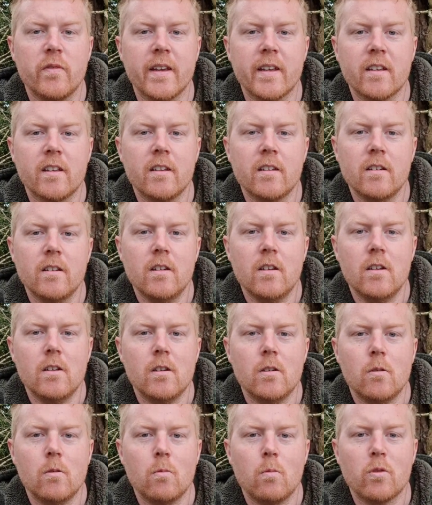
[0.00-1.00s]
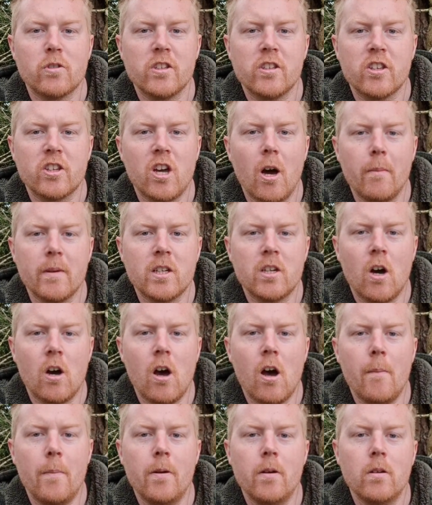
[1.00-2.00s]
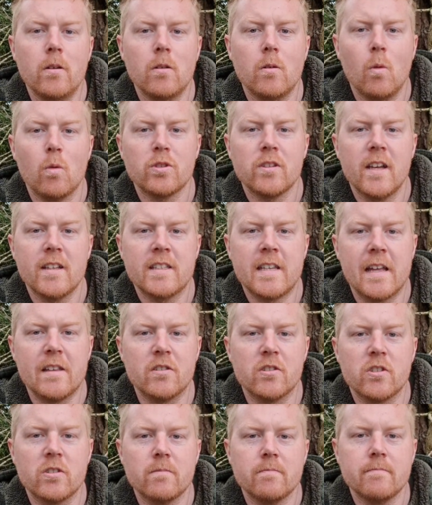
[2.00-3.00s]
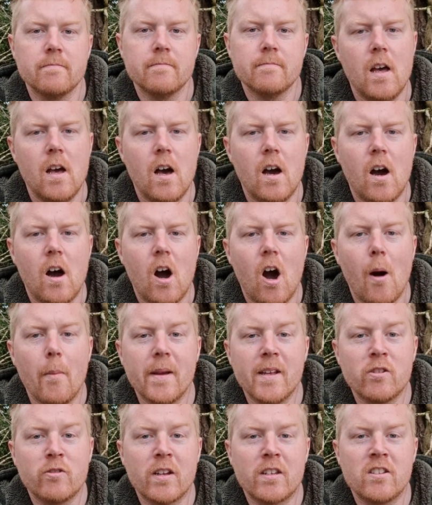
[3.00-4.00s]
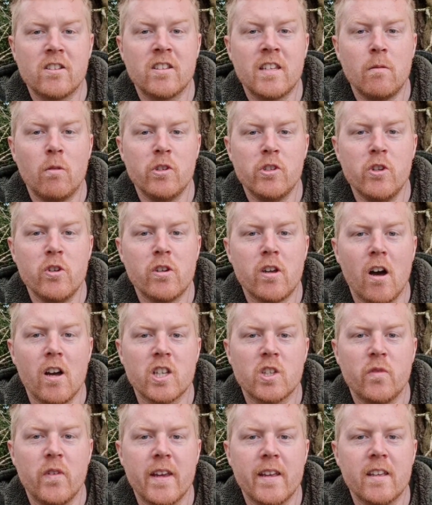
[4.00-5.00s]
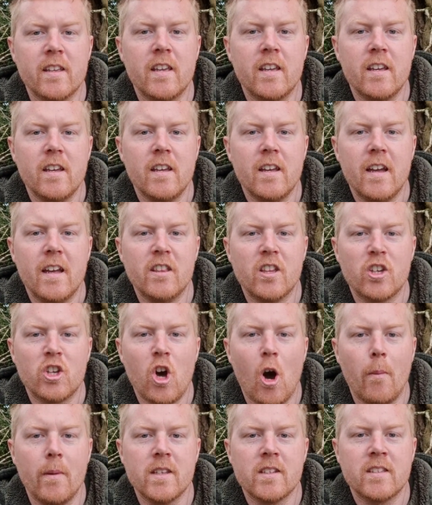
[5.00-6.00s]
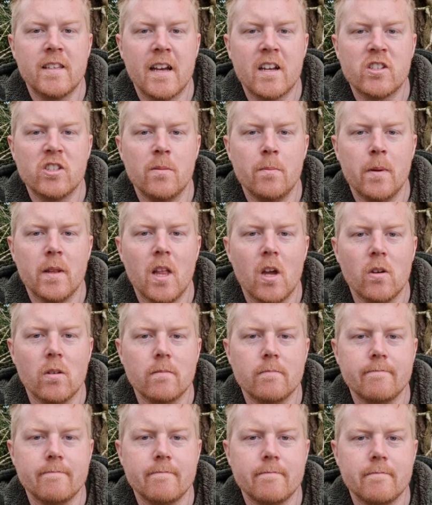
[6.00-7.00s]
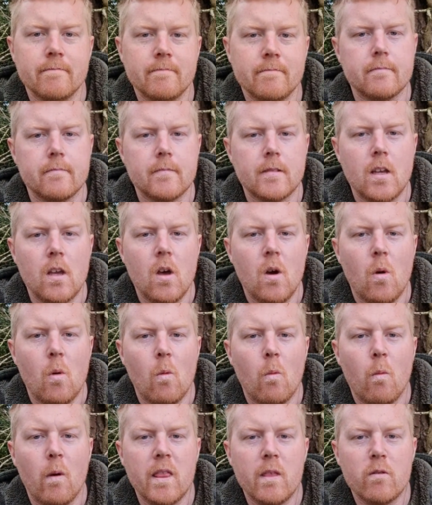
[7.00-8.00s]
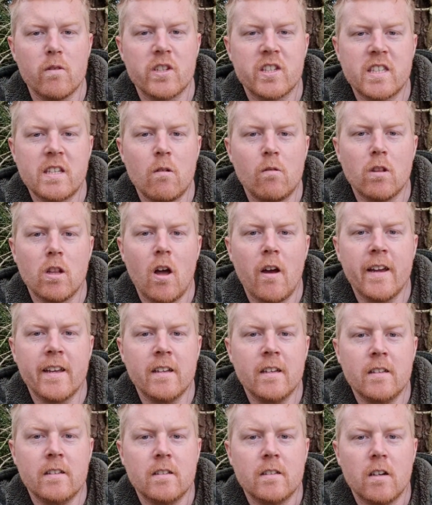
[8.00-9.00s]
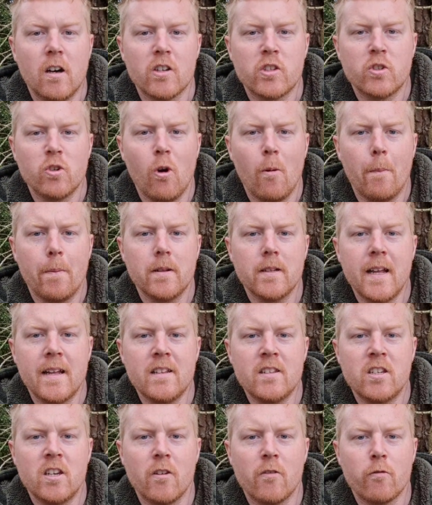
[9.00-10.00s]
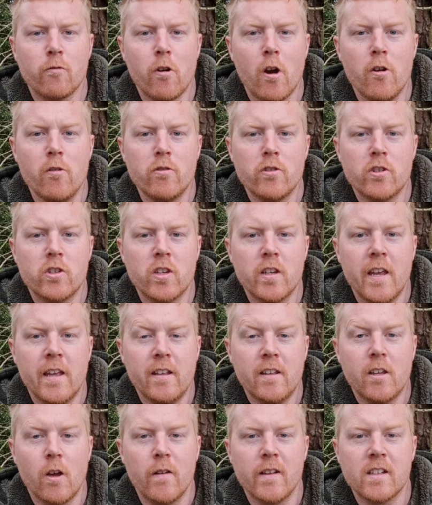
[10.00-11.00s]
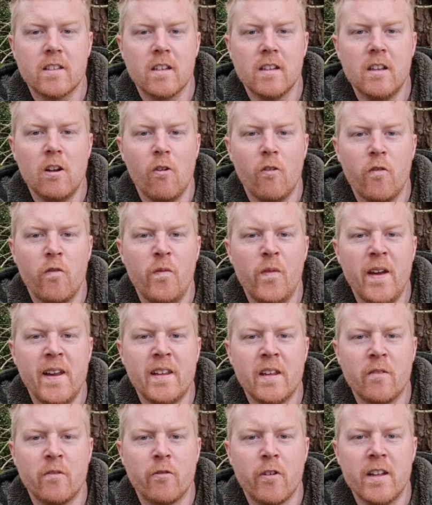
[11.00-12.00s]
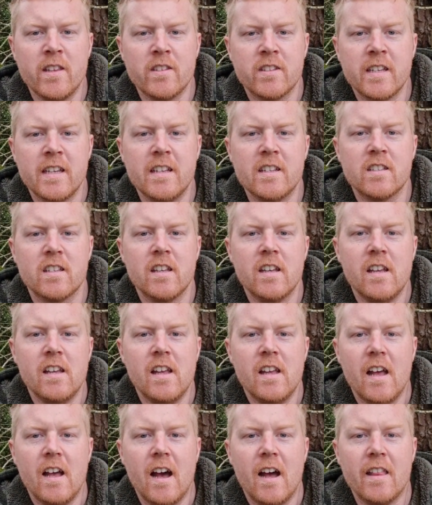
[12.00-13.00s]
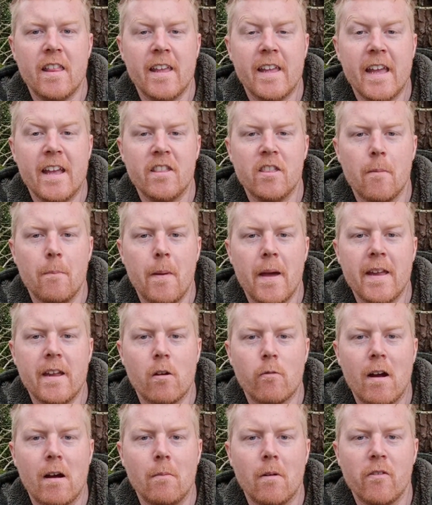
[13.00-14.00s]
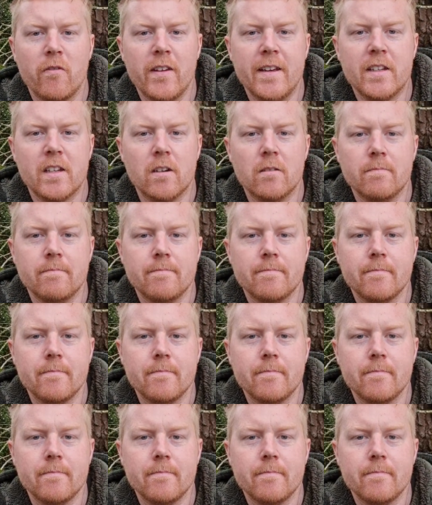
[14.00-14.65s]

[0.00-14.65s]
think? Was it the common carp or was it a tench? I'll be interested to see what you guys think in the comment section below. When it was still light, I saw plenty of roach going into little feeding frenzies and hitting the bait around my feeder.